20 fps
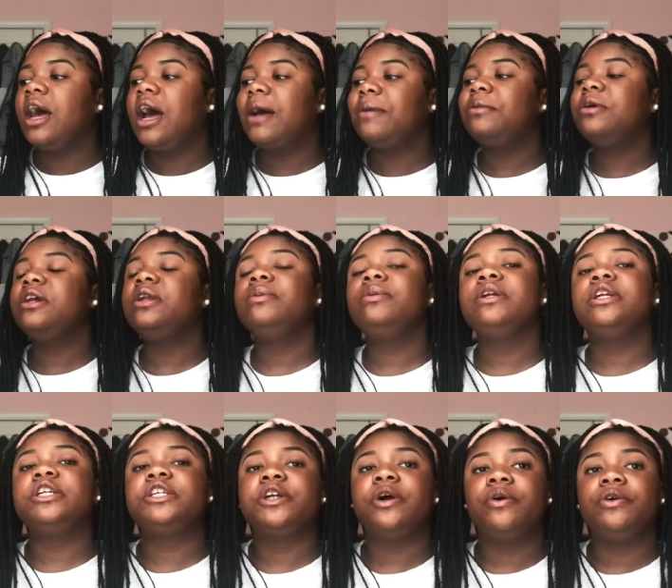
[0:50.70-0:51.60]
I'm gonna
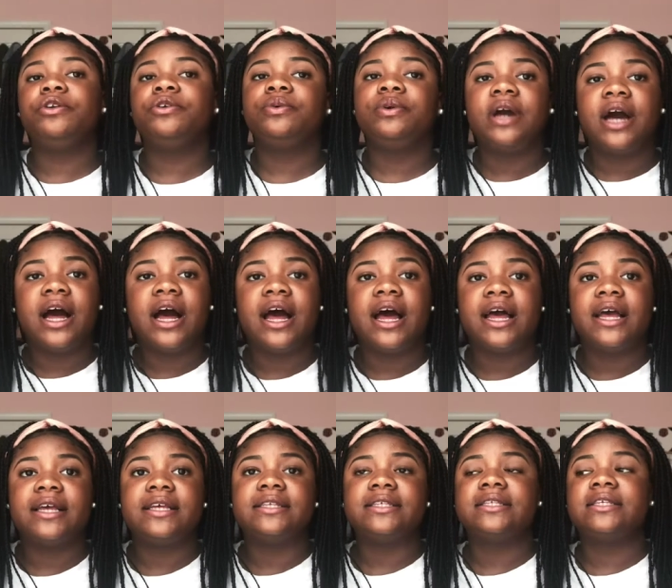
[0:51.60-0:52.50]
be showing you
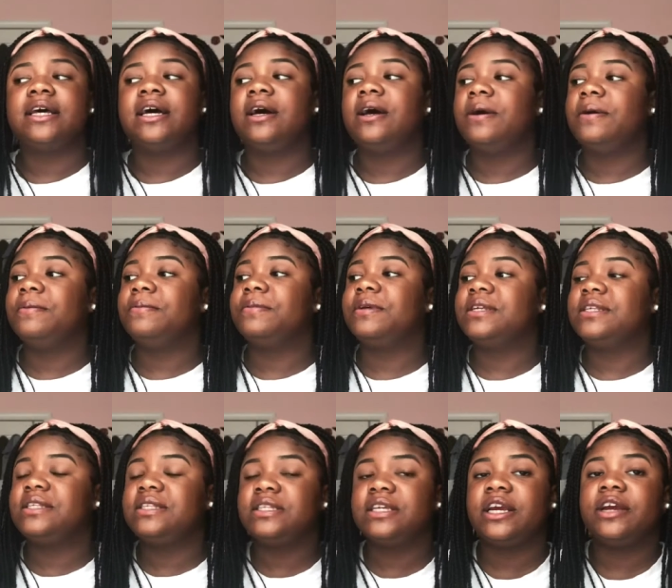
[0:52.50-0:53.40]
guys
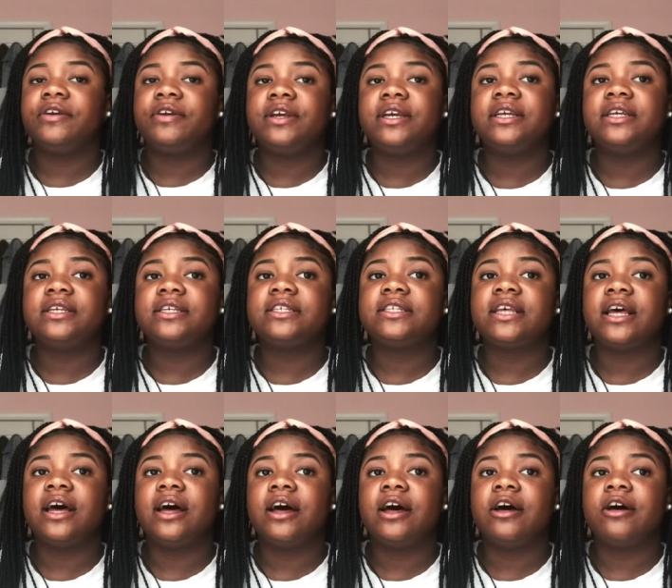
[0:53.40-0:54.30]
a series
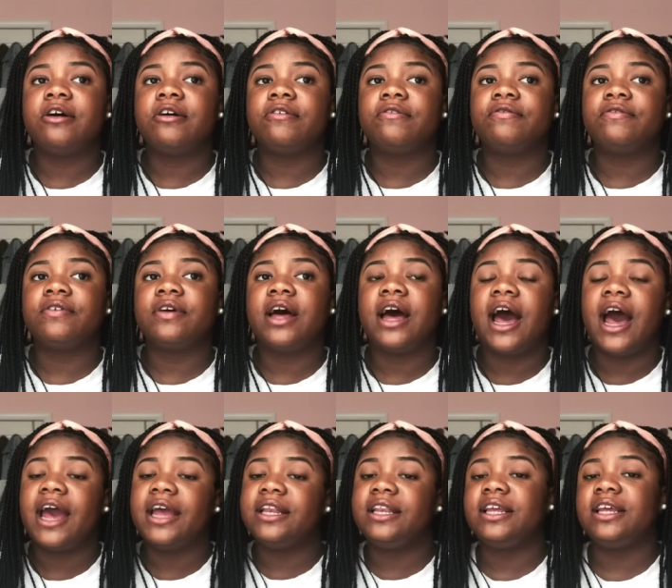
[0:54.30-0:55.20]
of
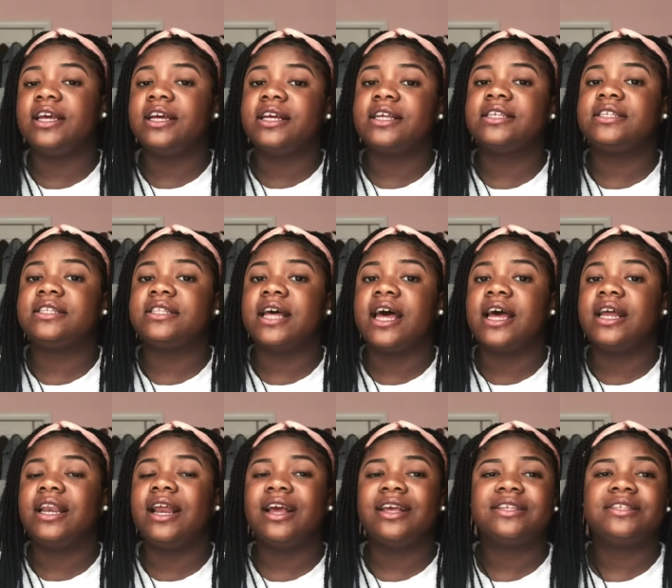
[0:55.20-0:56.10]
ideas
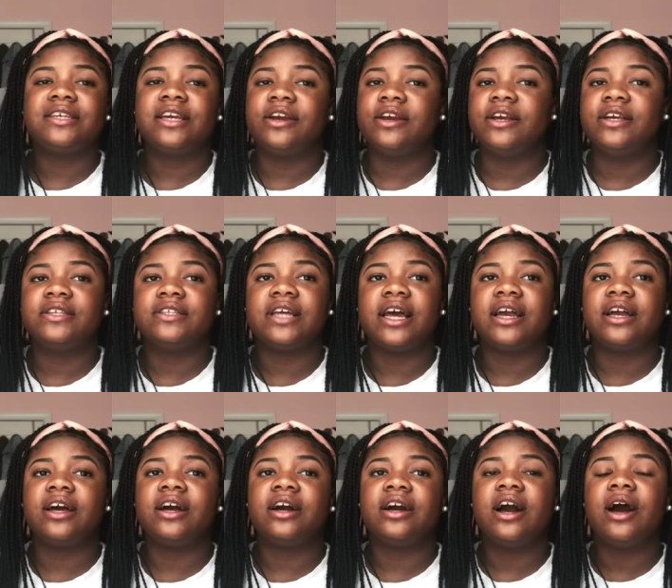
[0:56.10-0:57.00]
that, not a series,
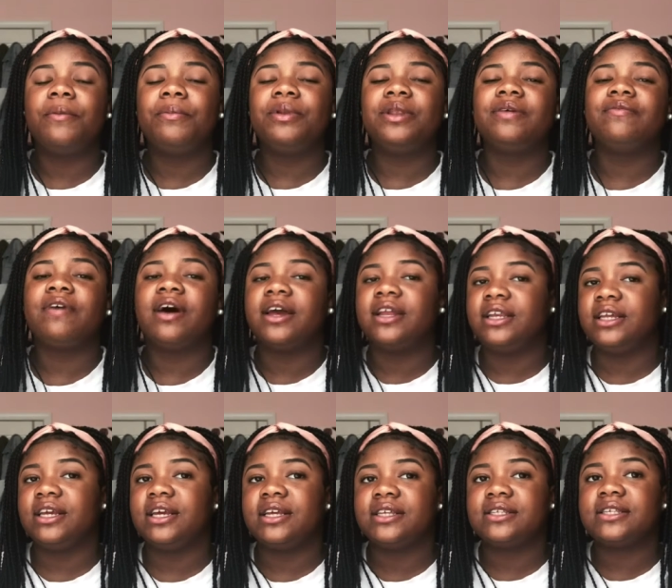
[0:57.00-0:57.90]
like a couple of
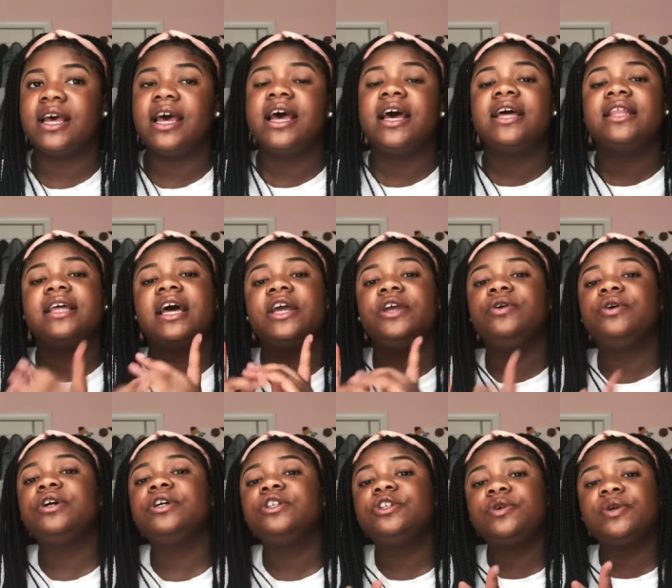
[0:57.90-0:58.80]
ideas that you
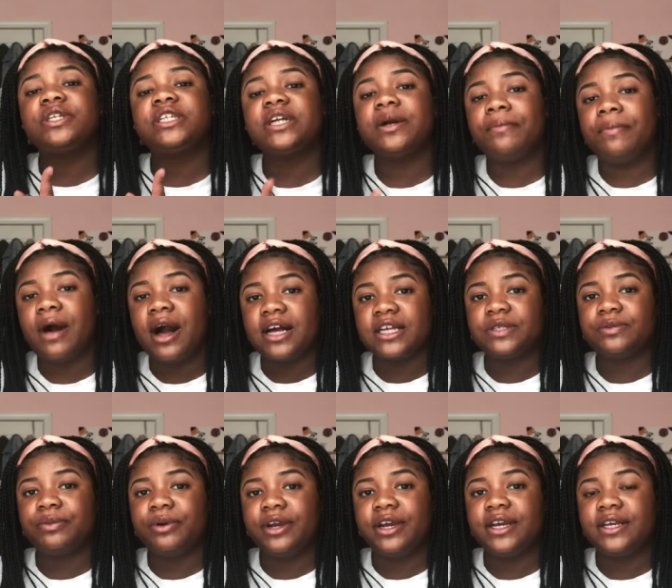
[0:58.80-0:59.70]
can do with your box
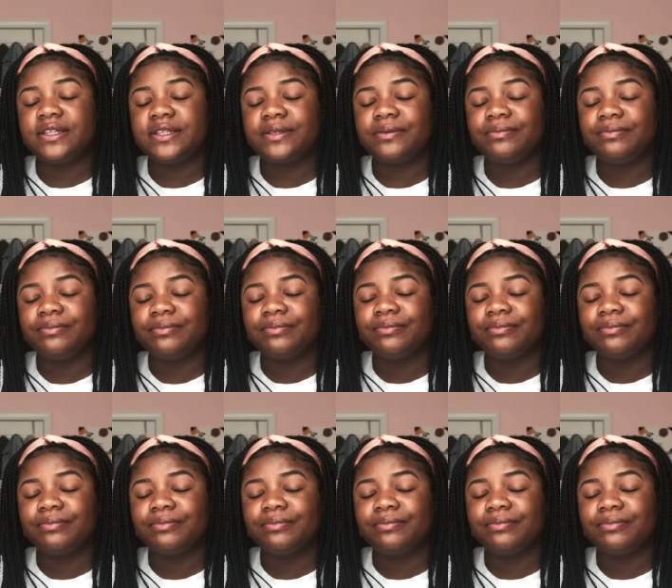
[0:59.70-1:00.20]
braids.